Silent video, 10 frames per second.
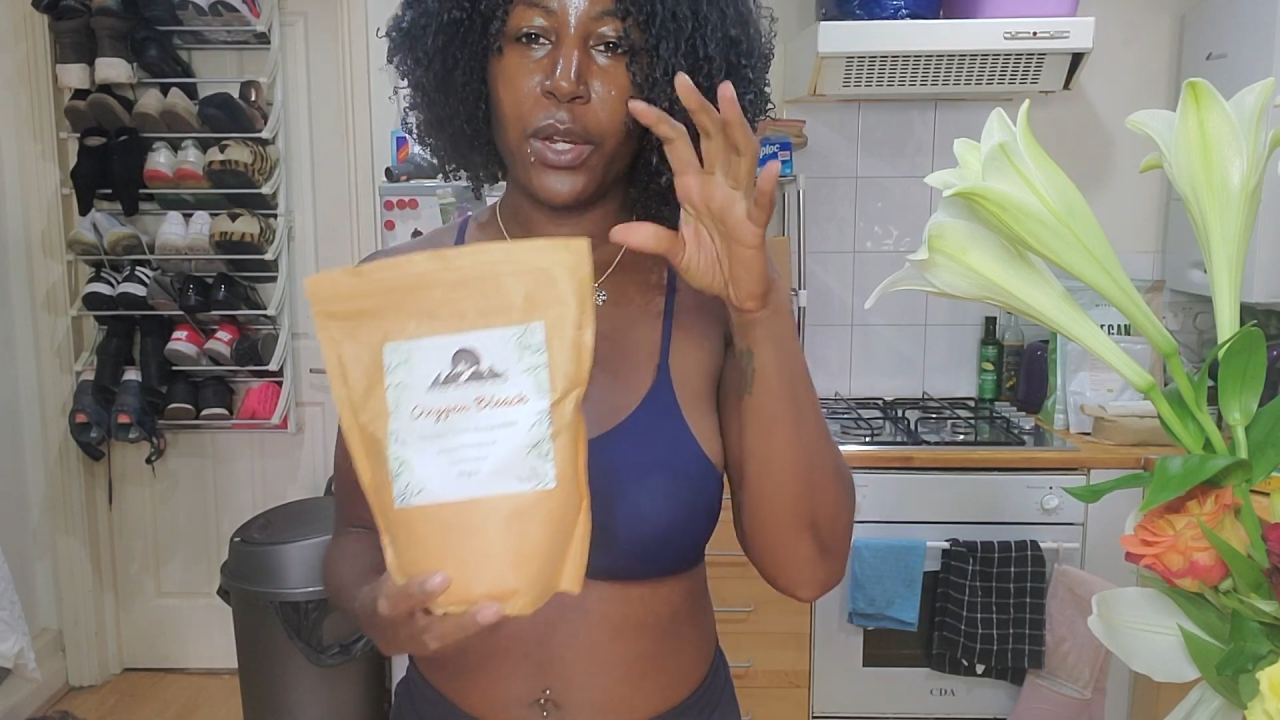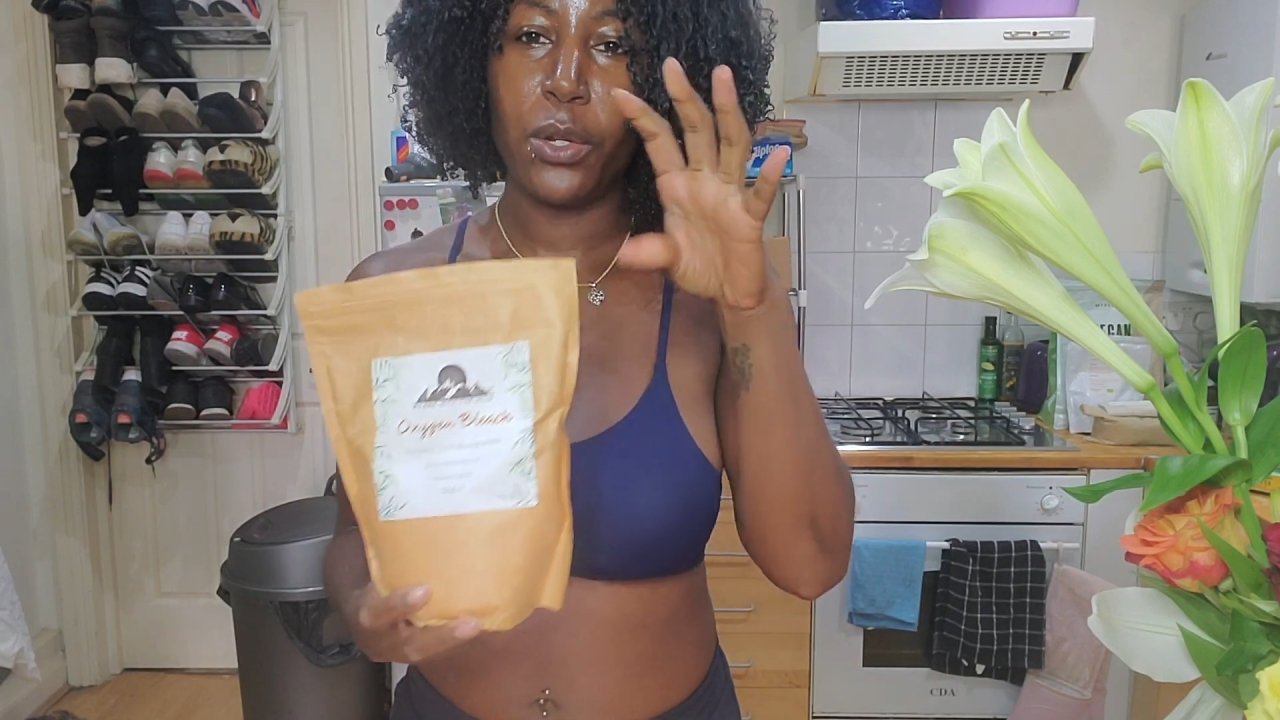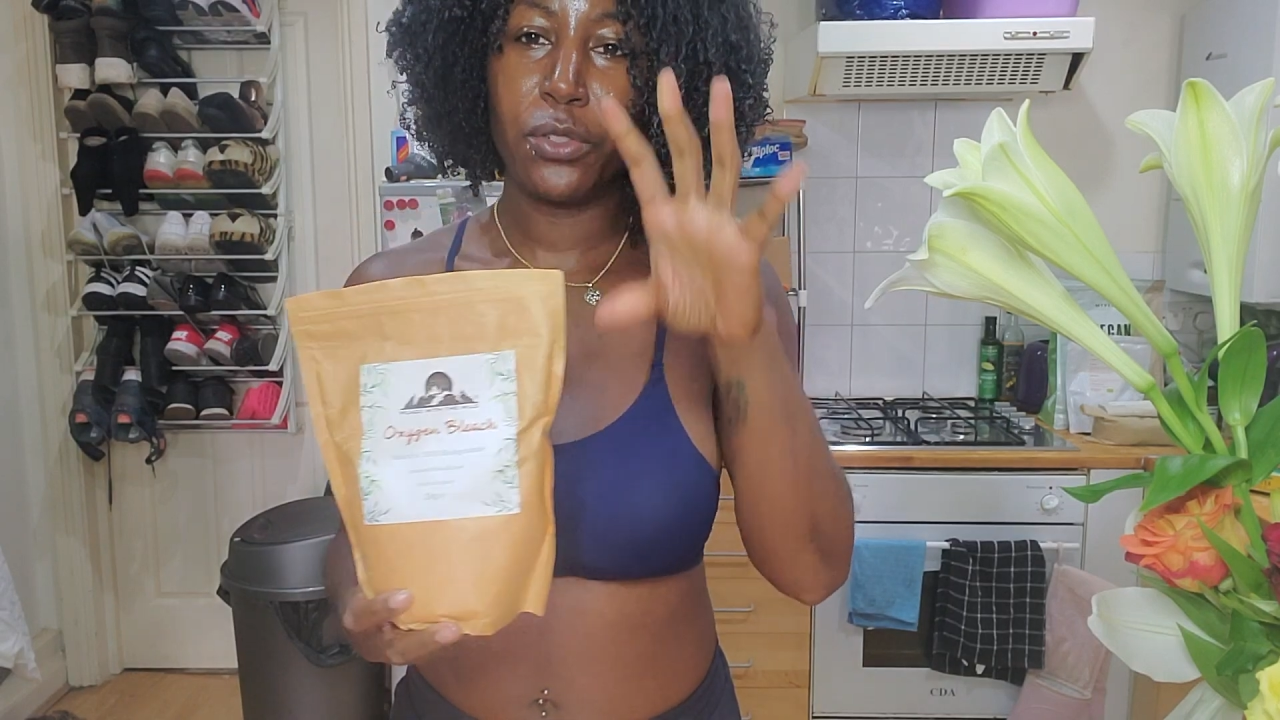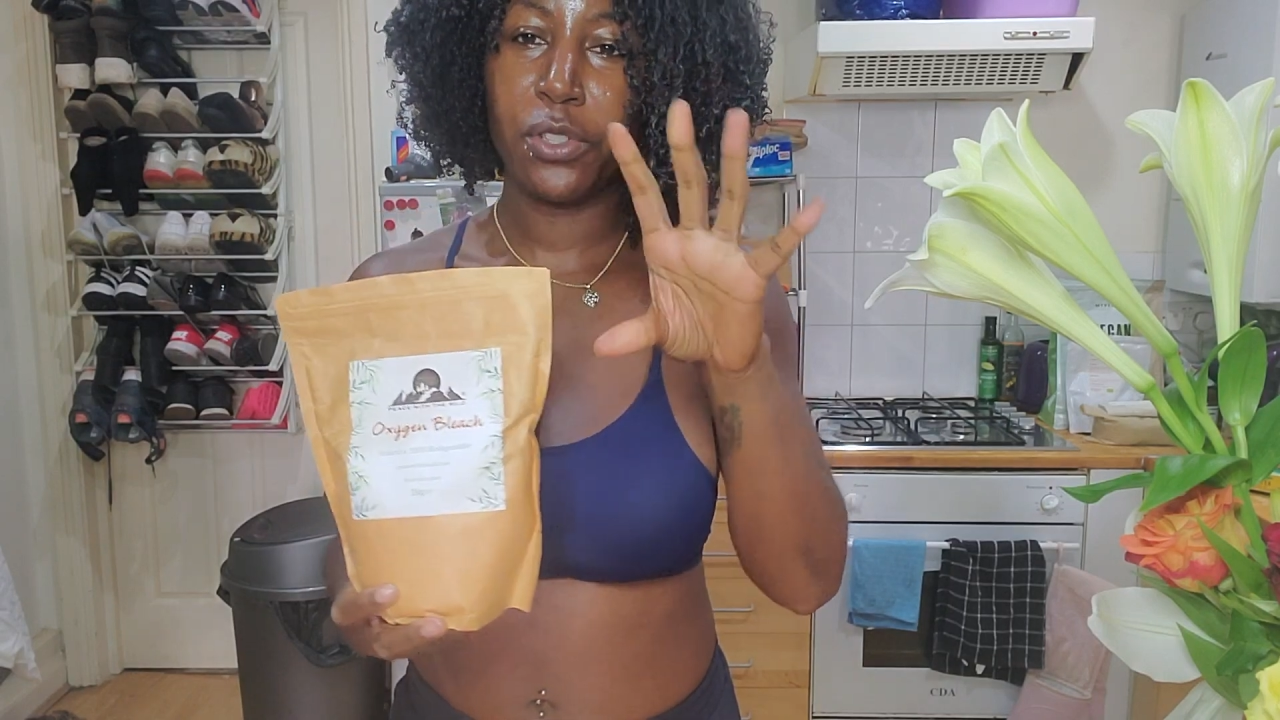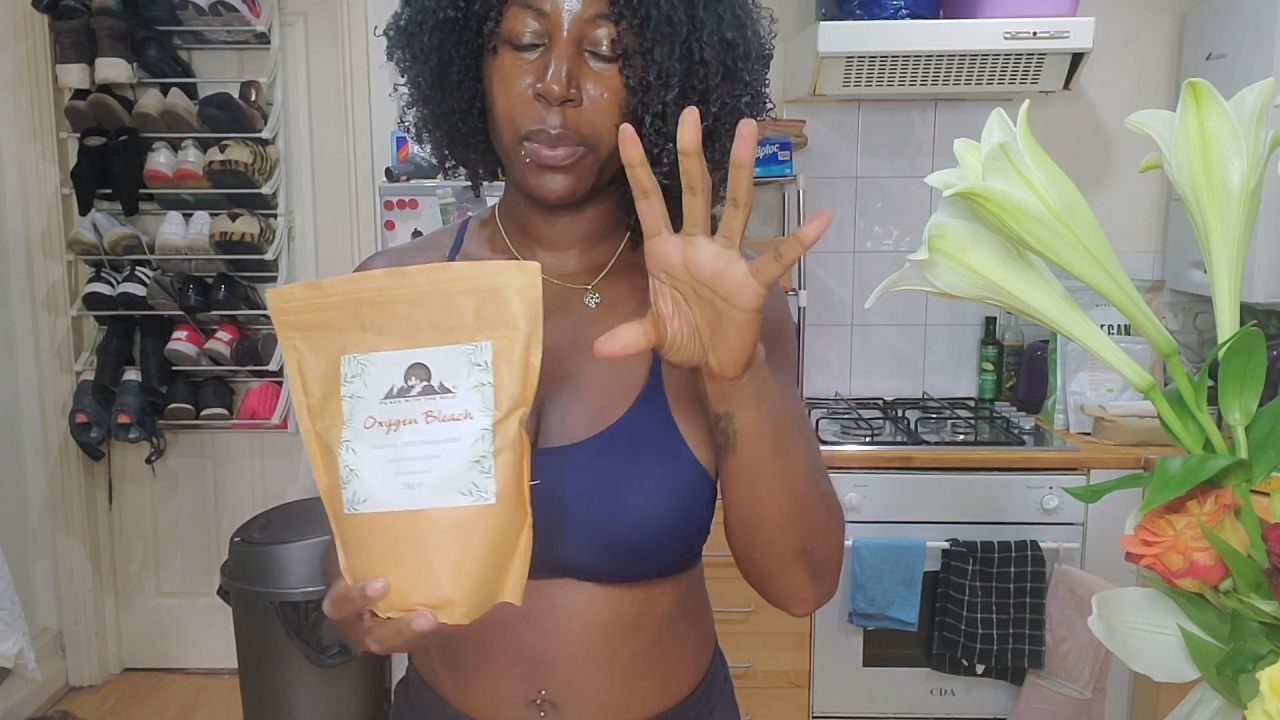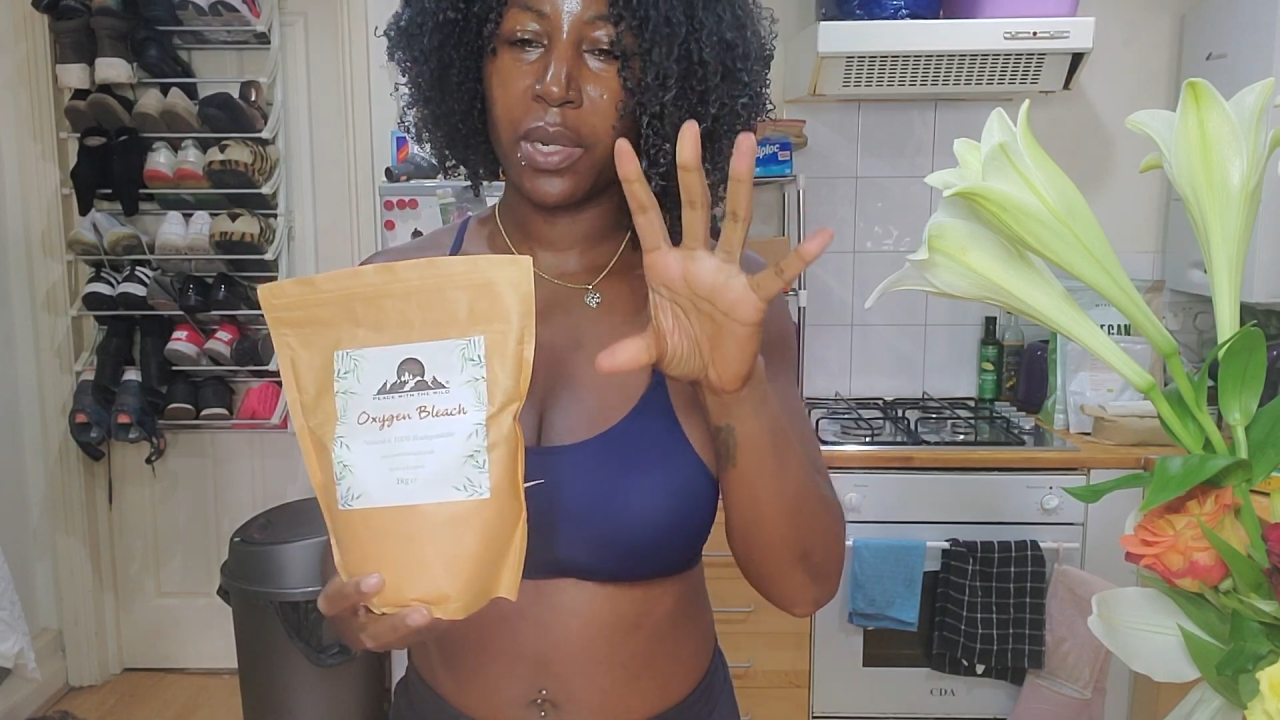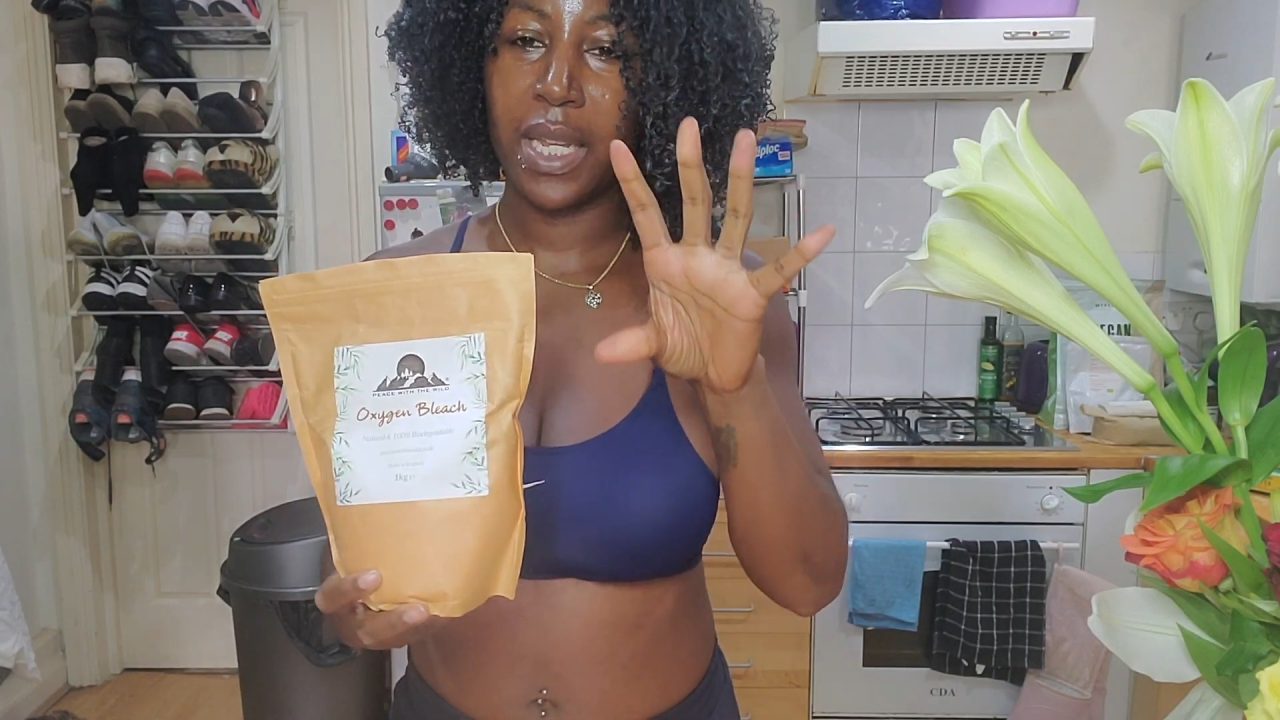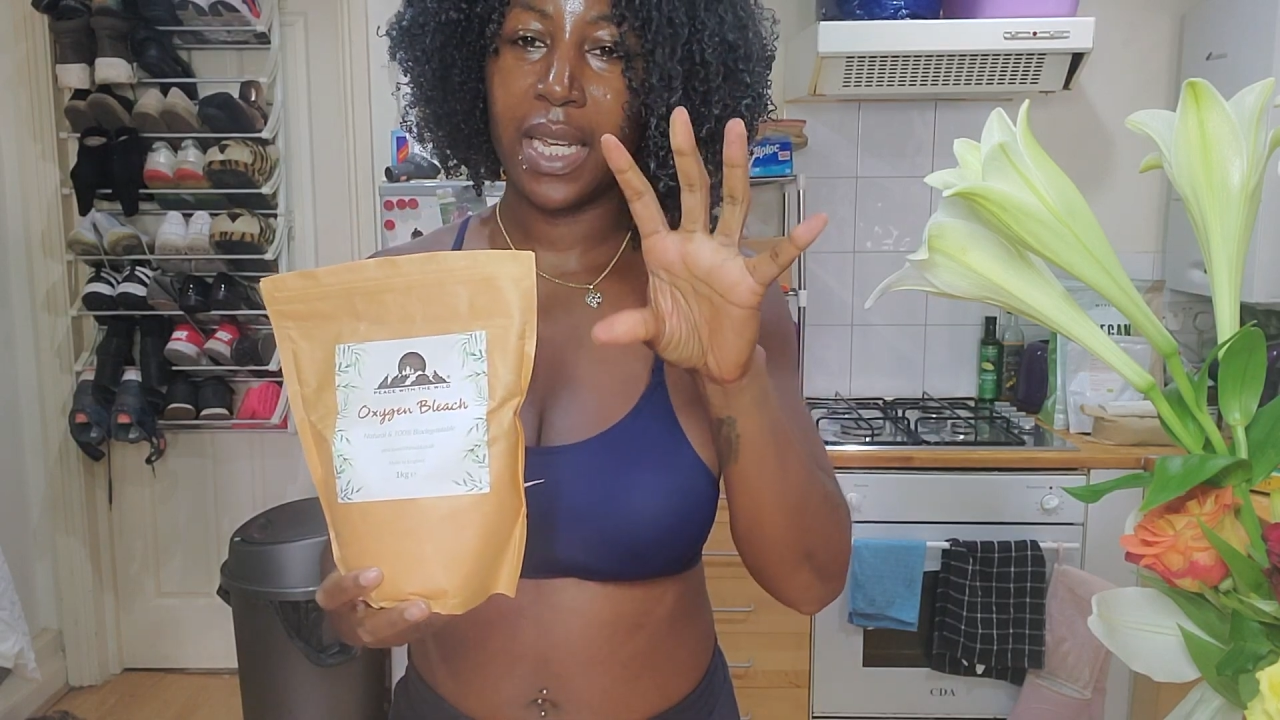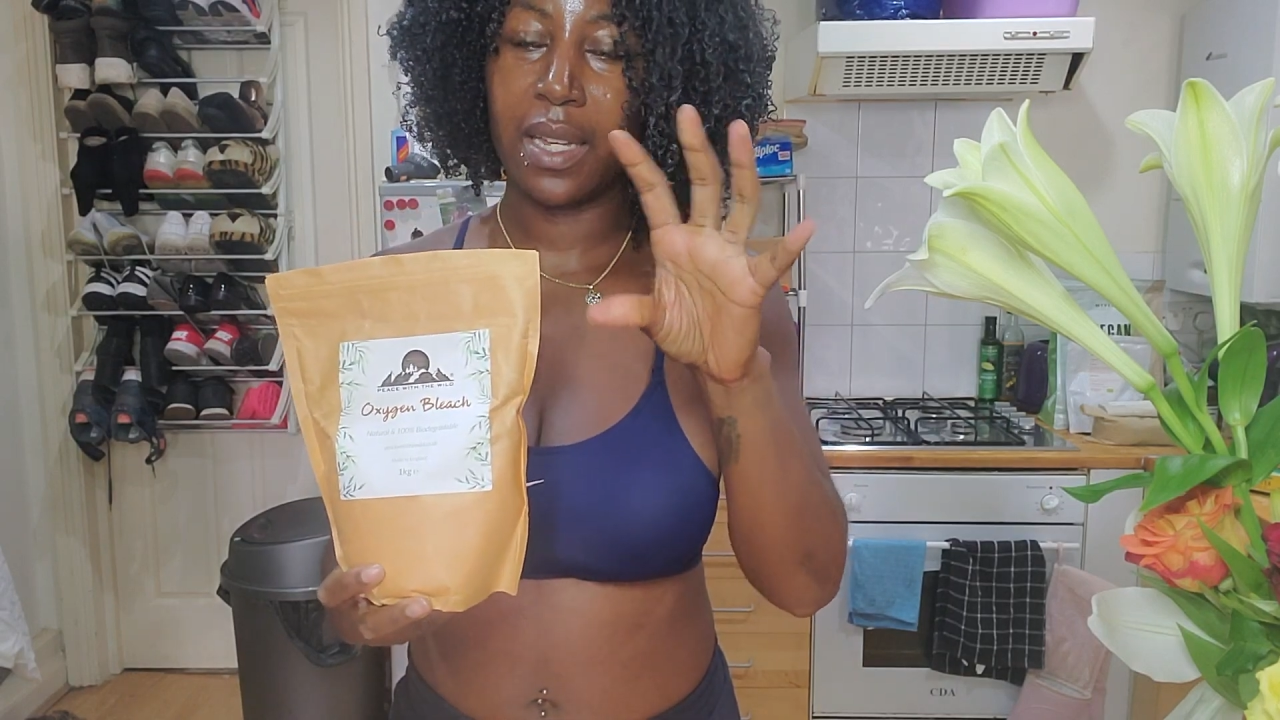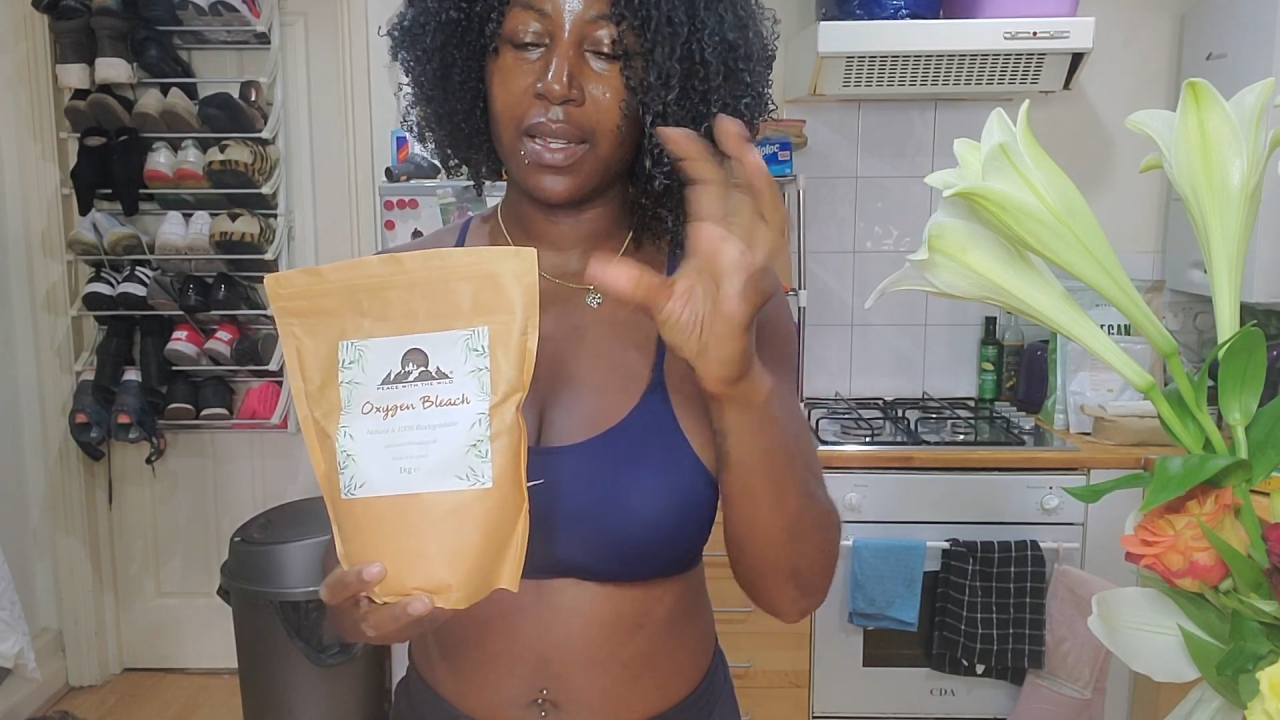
NutriBullet